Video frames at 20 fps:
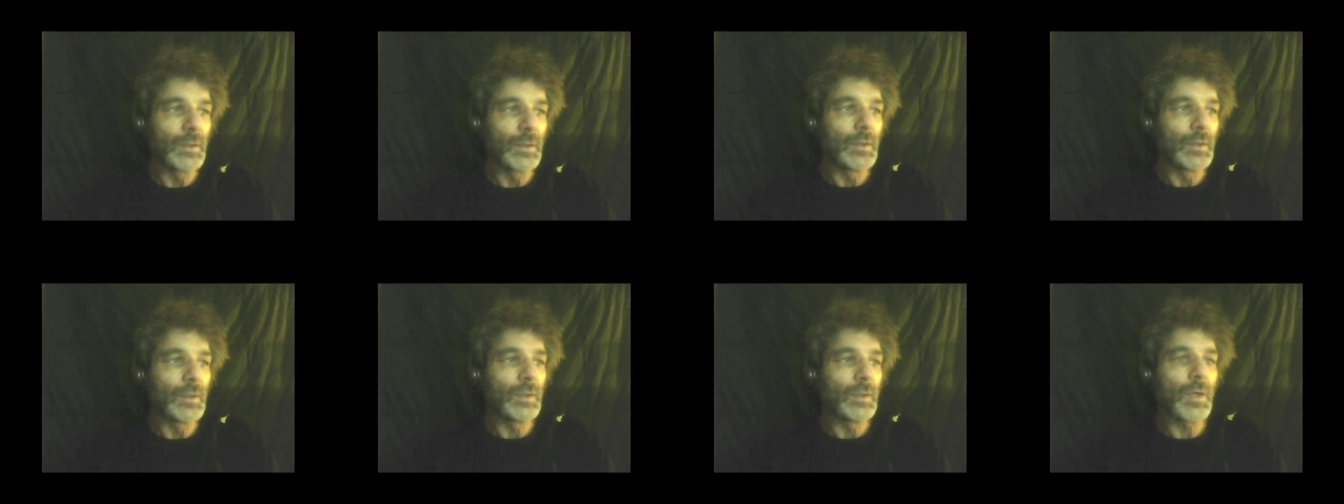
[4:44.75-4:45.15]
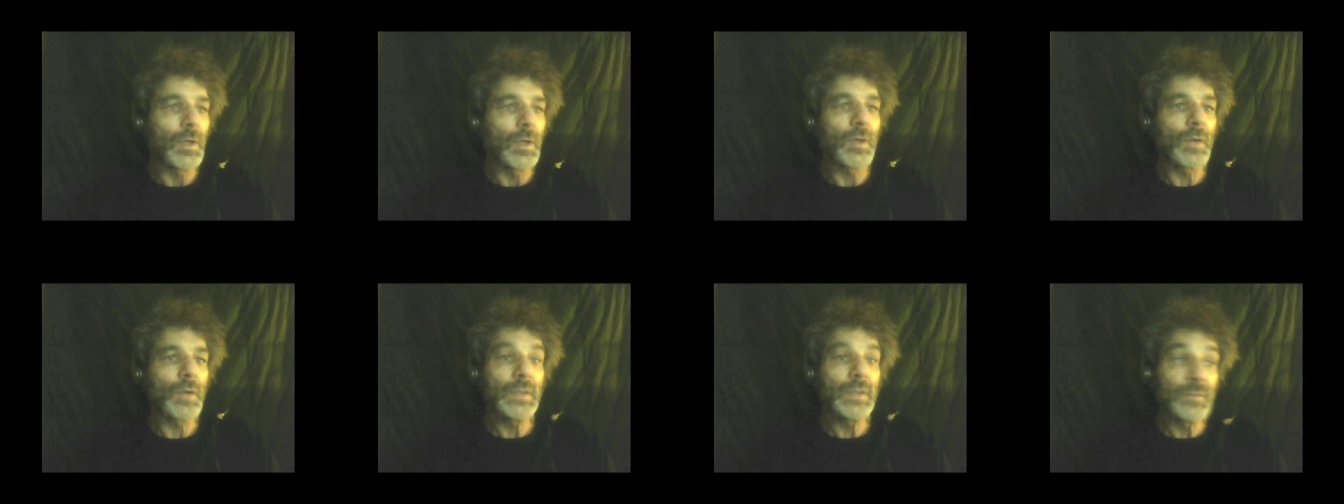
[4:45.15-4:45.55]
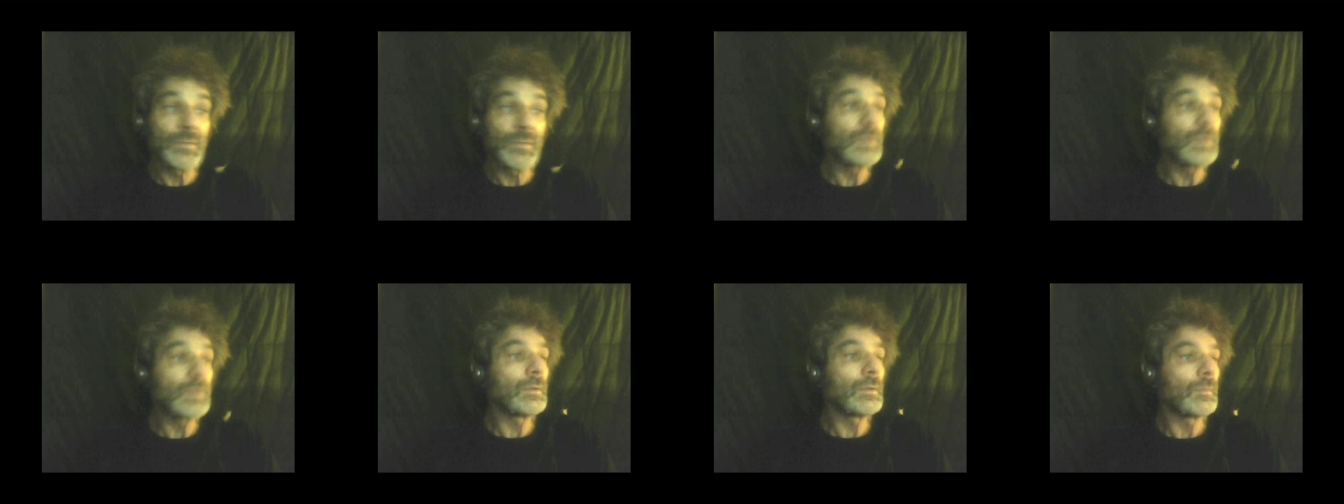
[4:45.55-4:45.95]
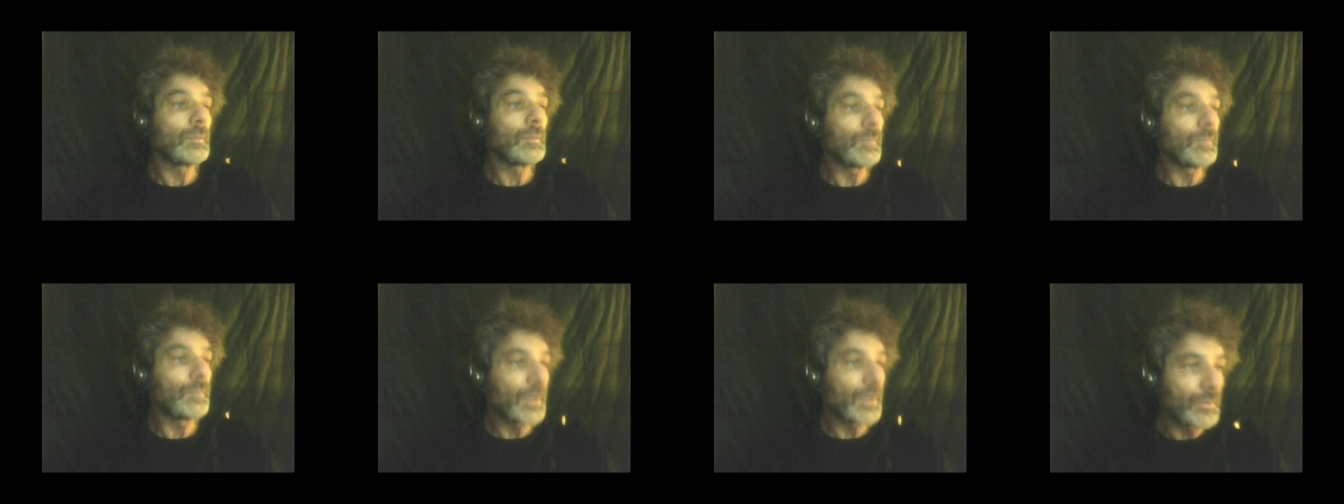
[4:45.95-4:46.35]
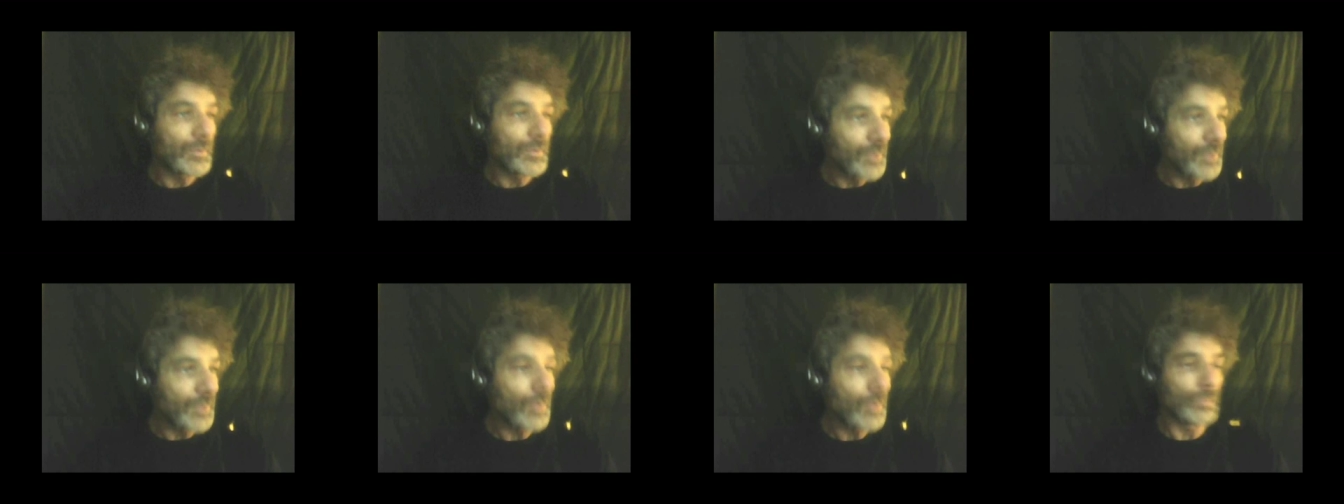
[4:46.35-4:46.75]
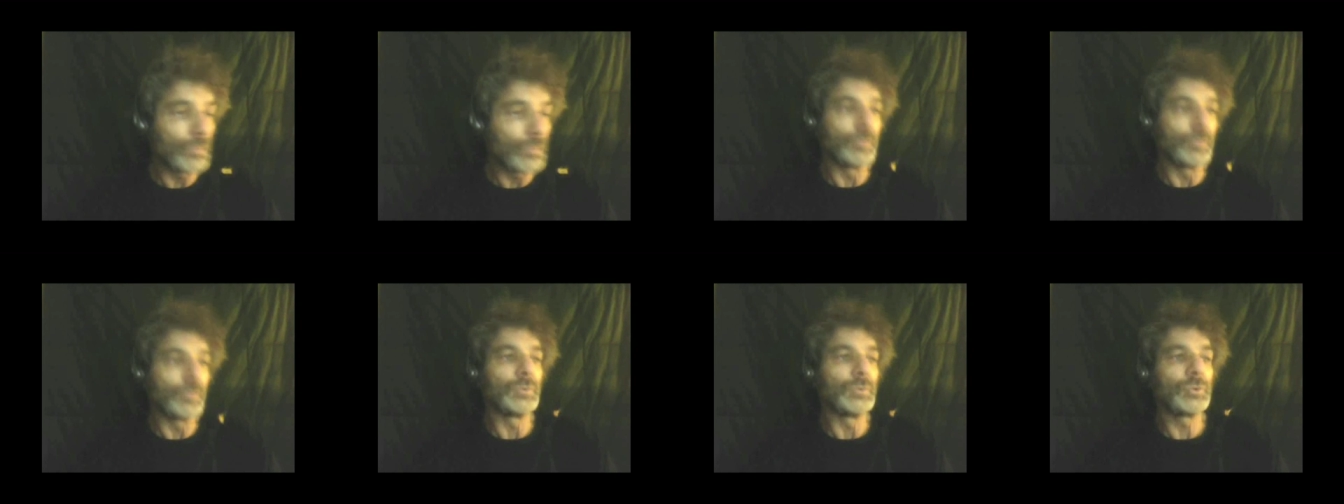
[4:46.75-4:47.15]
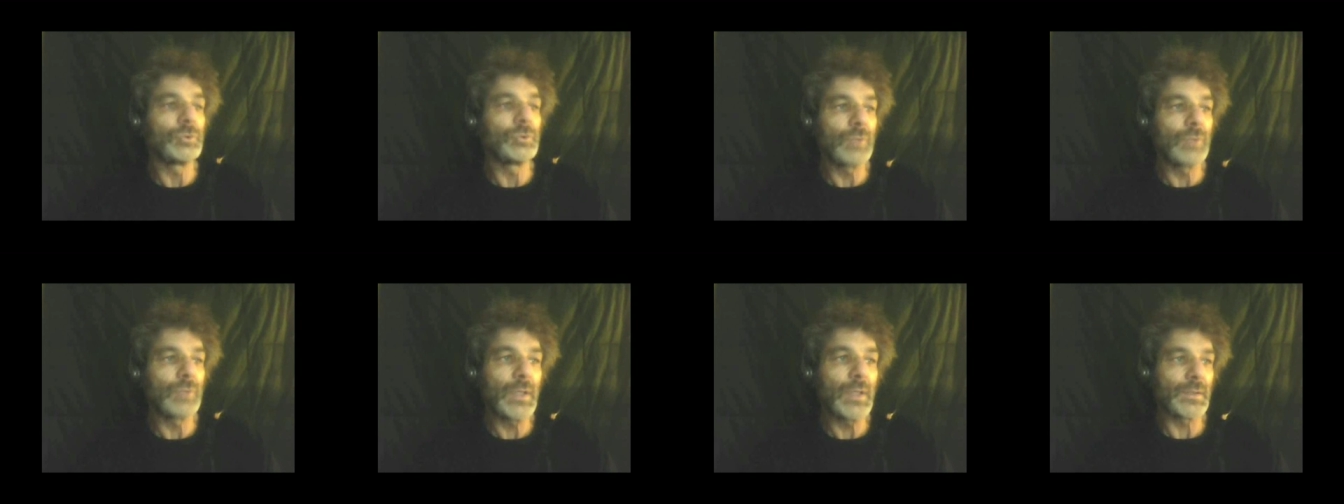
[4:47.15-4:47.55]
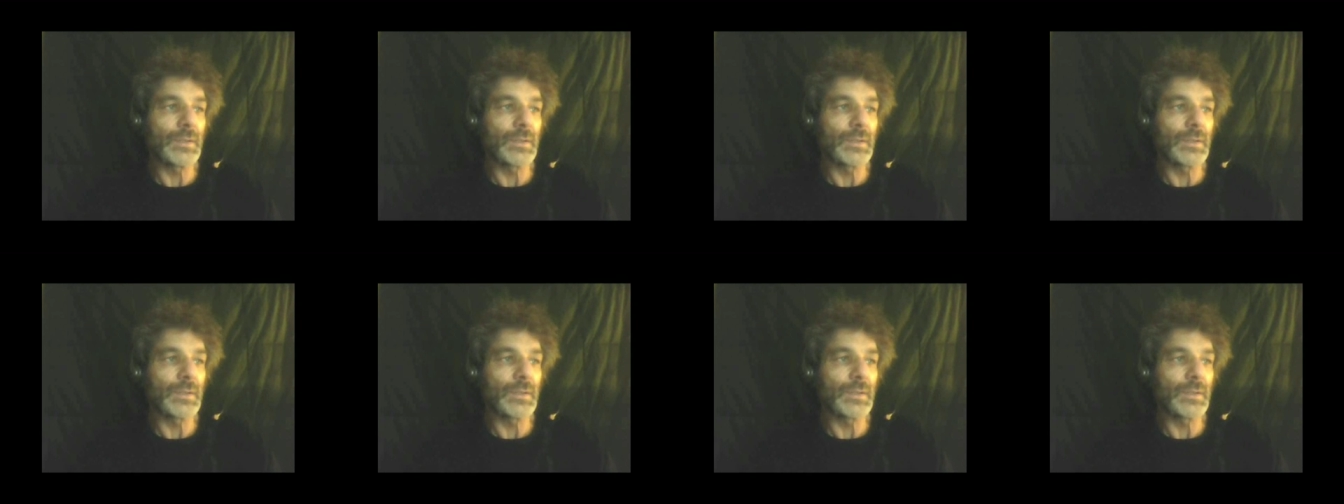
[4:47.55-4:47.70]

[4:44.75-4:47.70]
are even better known to us.